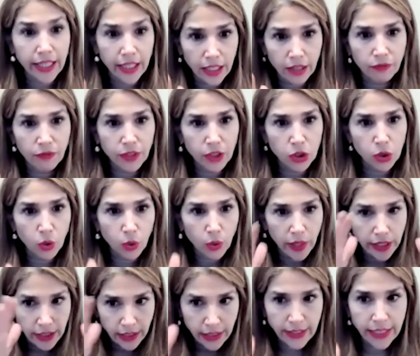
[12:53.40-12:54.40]
an
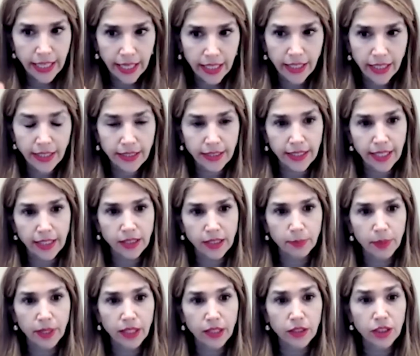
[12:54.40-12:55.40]
inventory, to take an
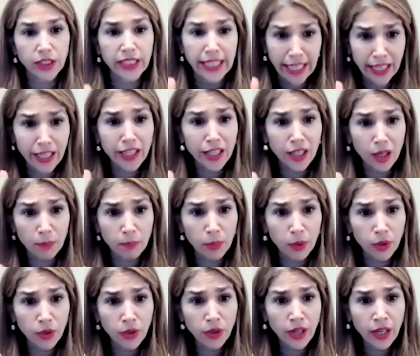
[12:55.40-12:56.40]
assessment, to get a
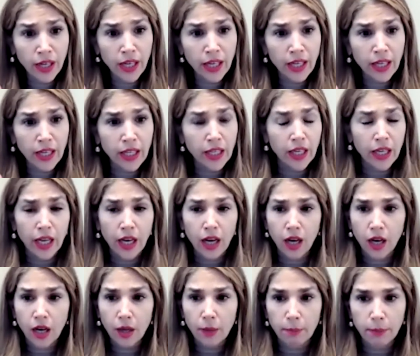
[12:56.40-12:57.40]
number.
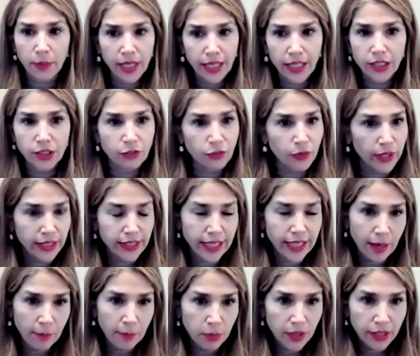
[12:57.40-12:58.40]
Right. Because, for
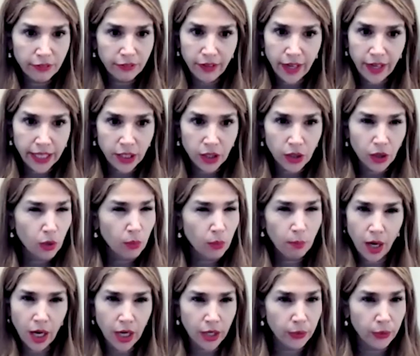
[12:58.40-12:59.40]
example, if I know
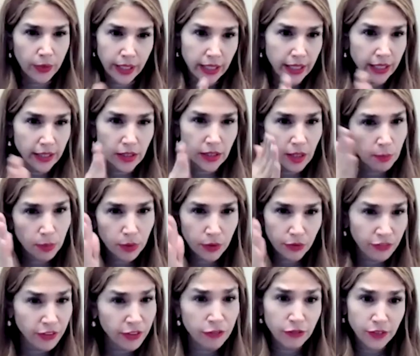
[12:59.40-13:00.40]
moderate is number
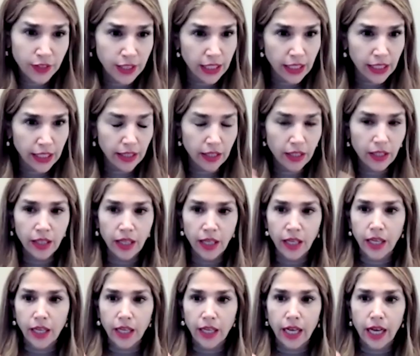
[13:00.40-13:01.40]
15,
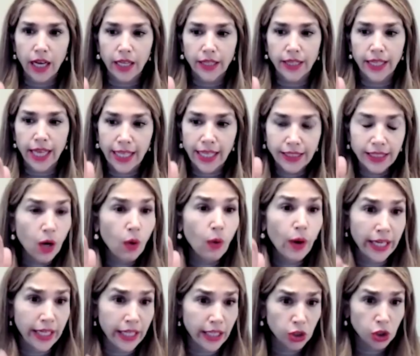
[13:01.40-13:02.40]
that's how
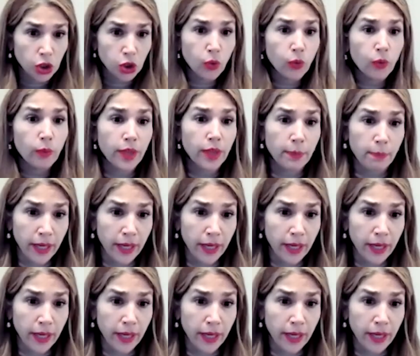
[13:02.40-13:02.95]
I can show the